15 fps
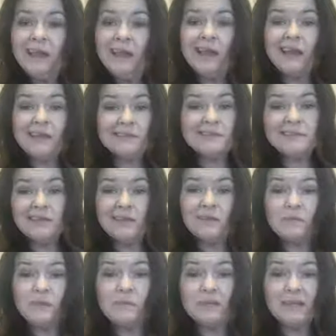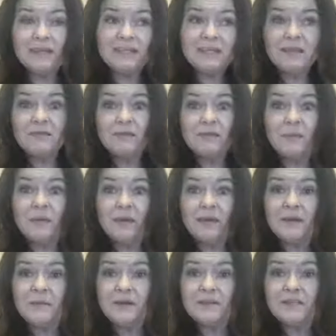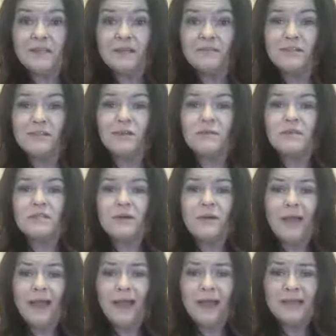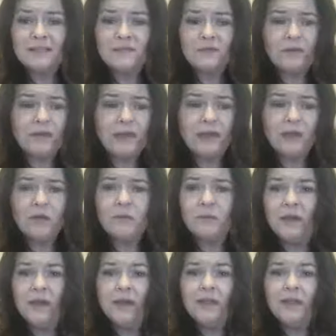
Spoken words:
As people like to give their opinion about stuff too. So ask for the help.